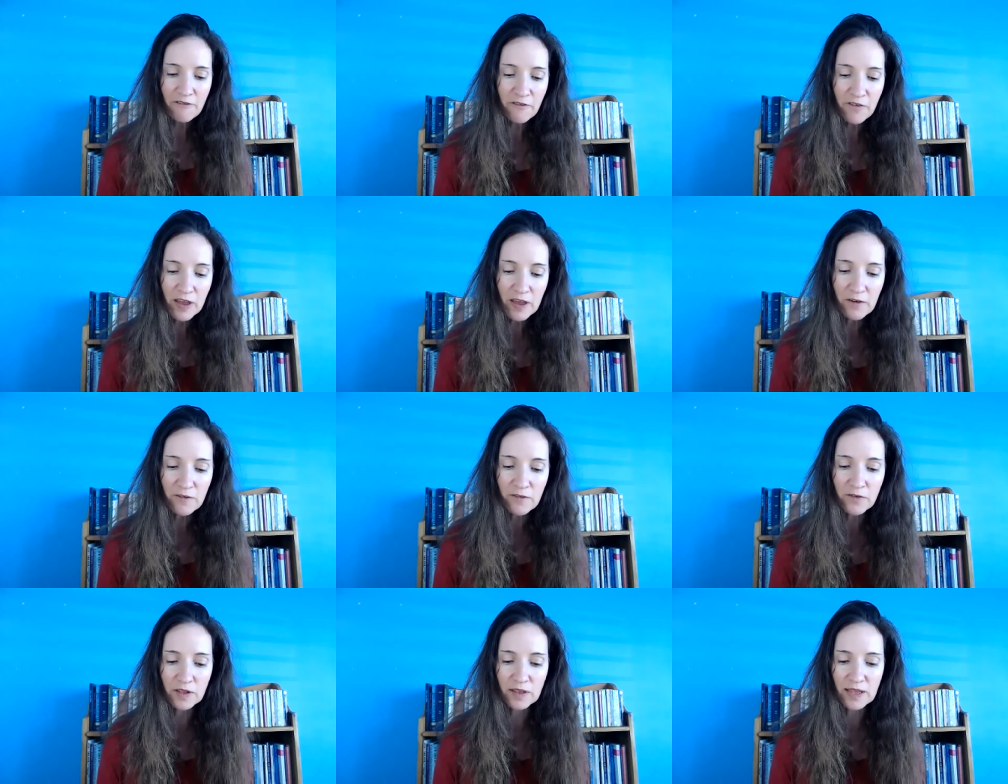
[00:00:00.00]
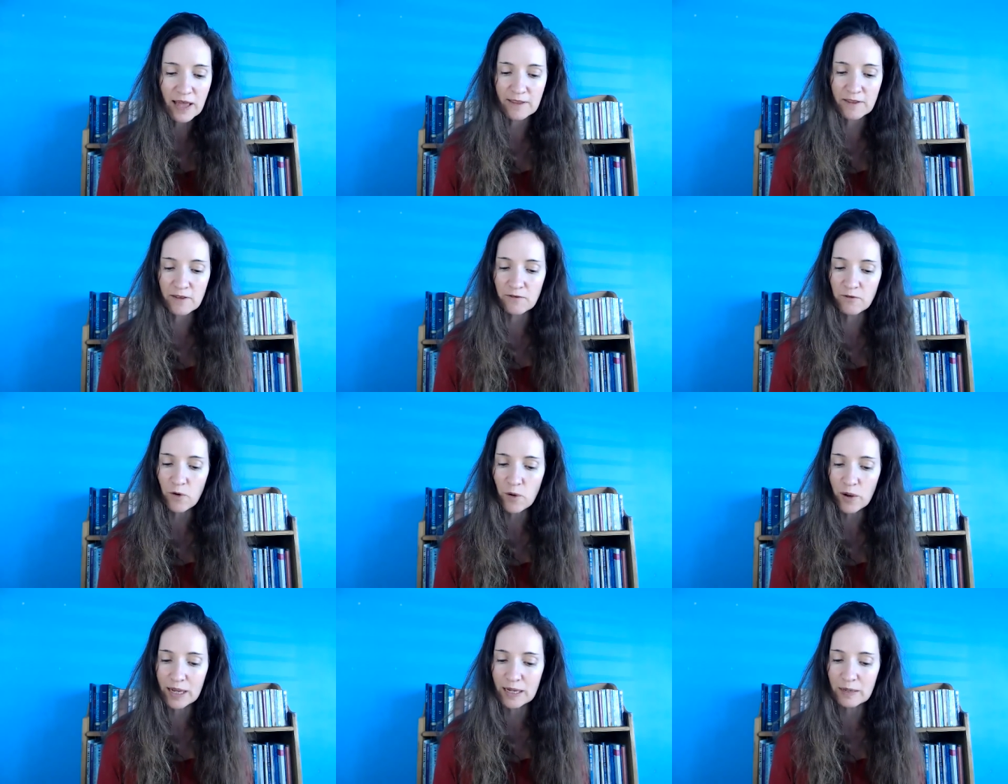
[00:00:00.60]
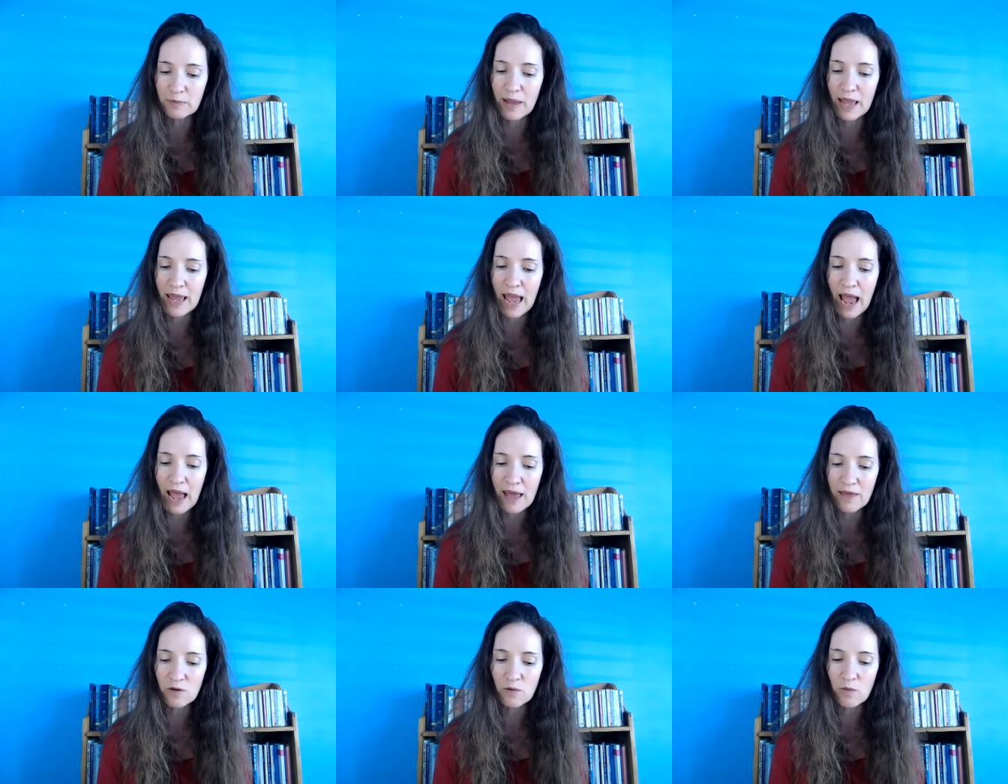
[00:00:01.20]
fearful that the void may
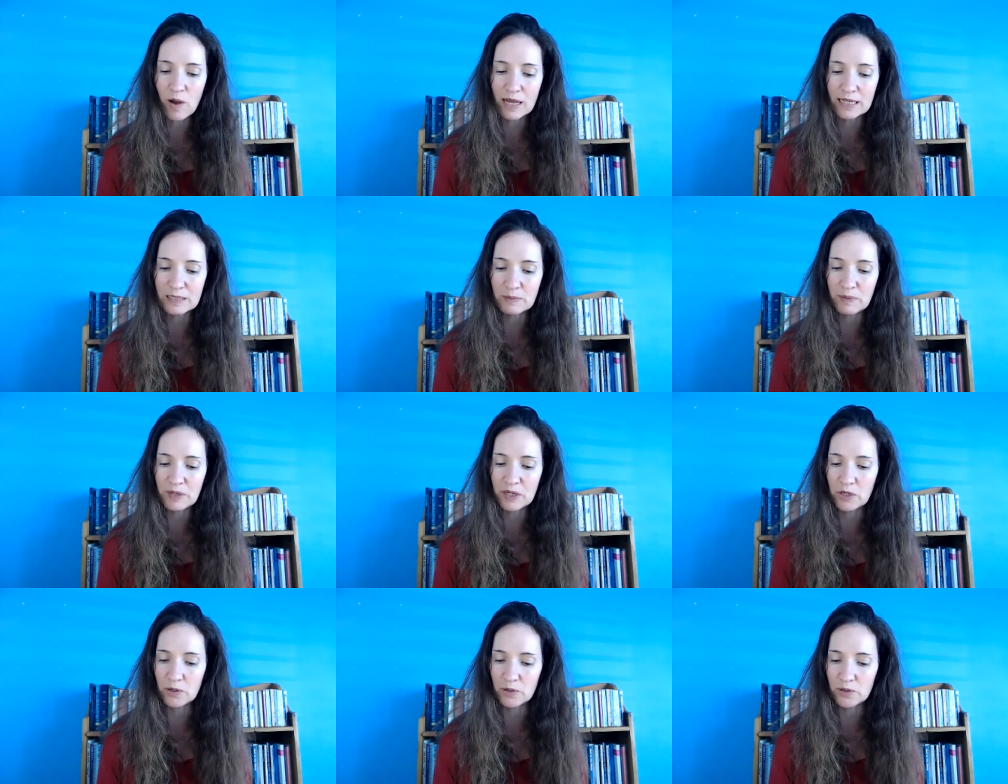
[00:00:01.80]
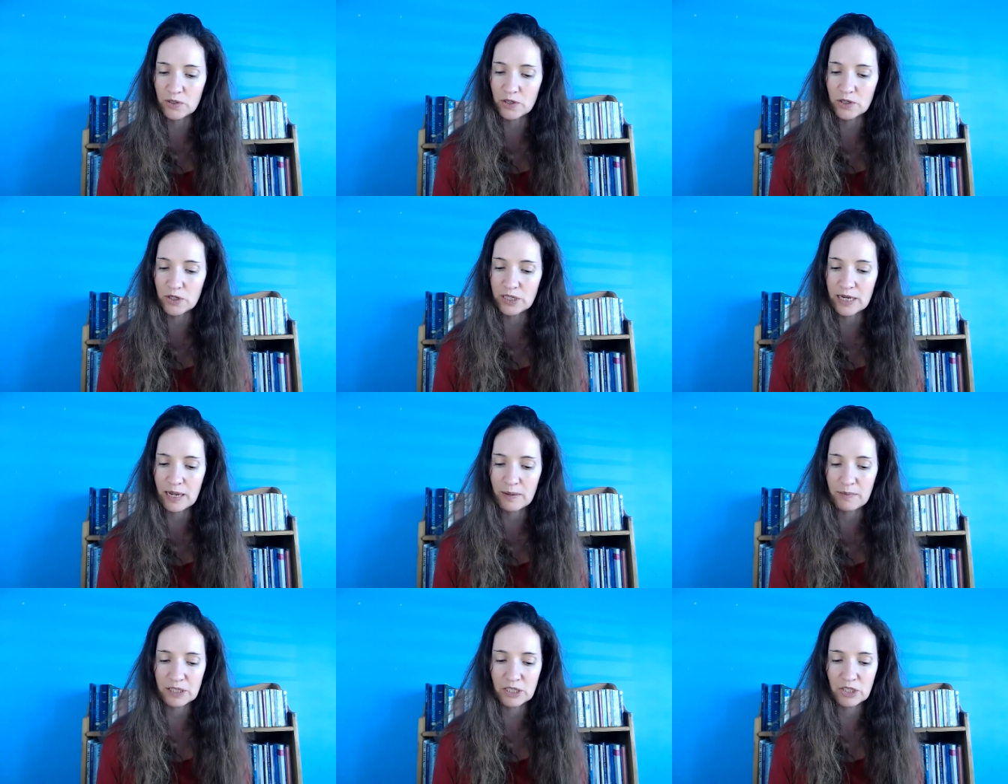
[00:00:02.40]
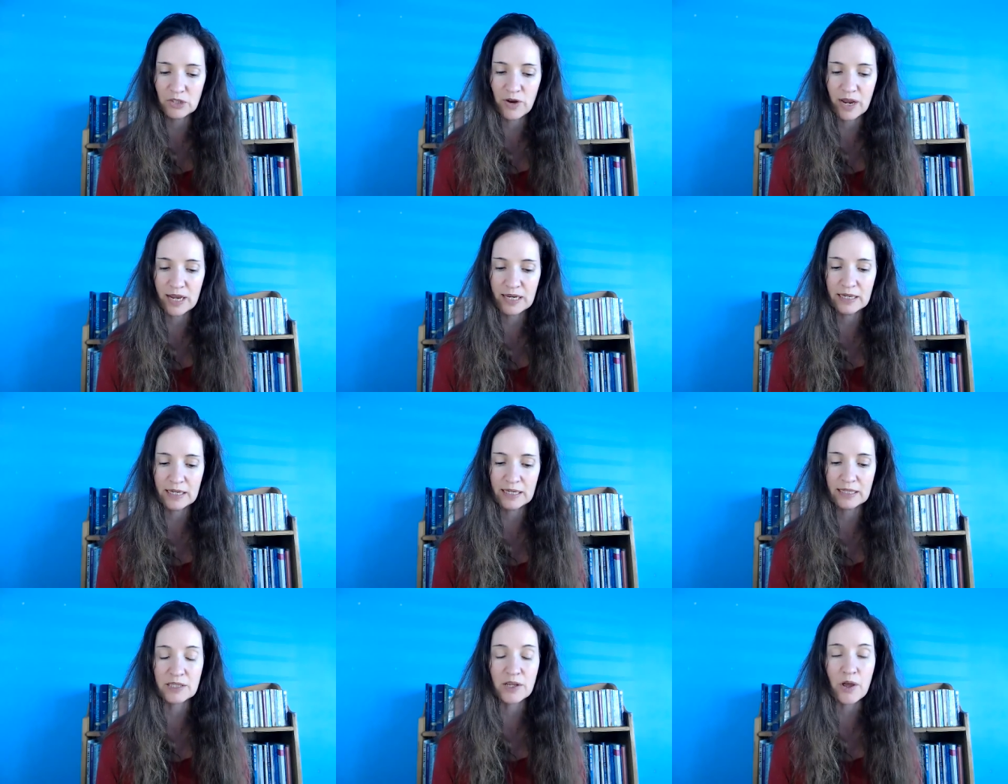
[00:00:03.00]
otherwise be used to
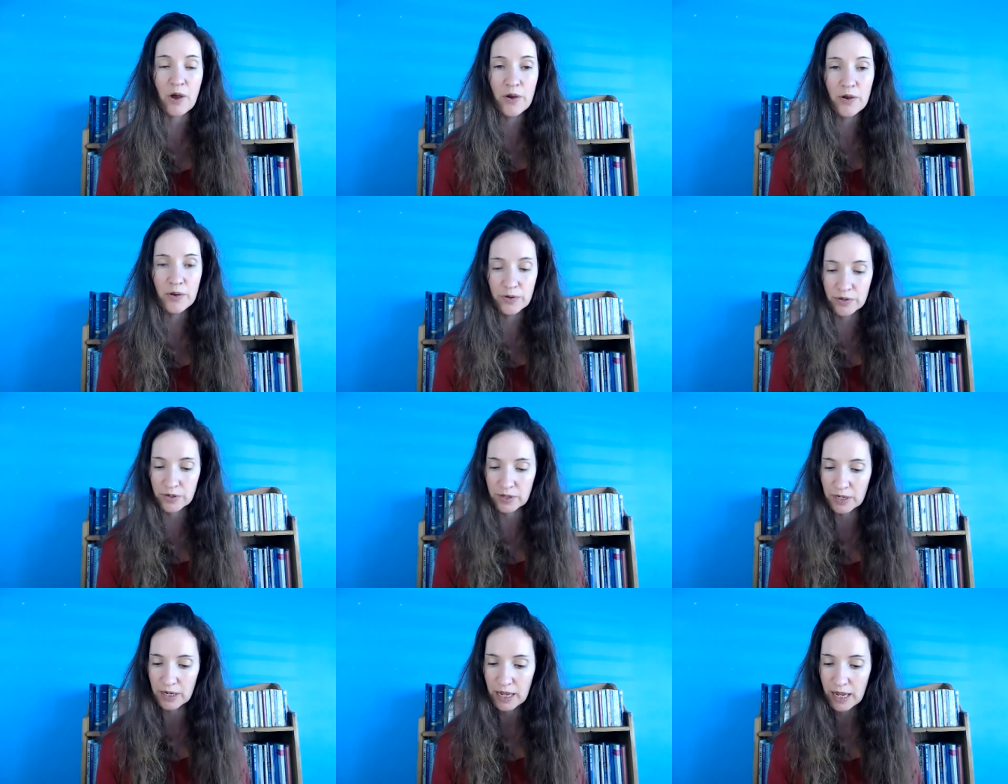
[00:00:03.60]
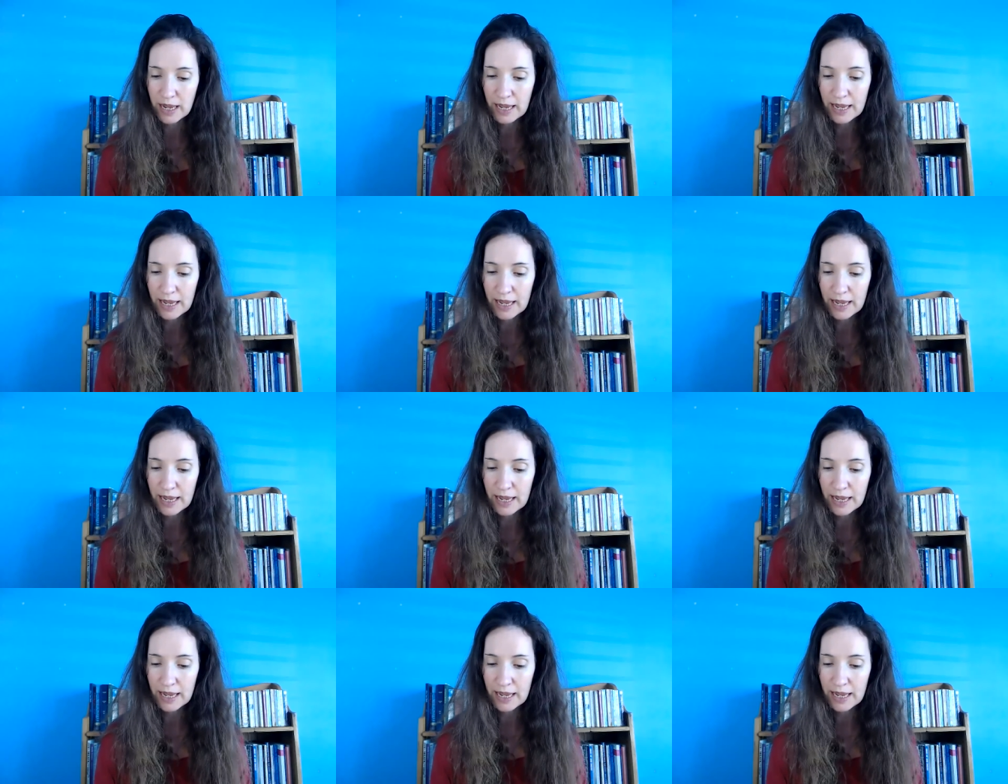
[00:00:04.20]
demonstrate its own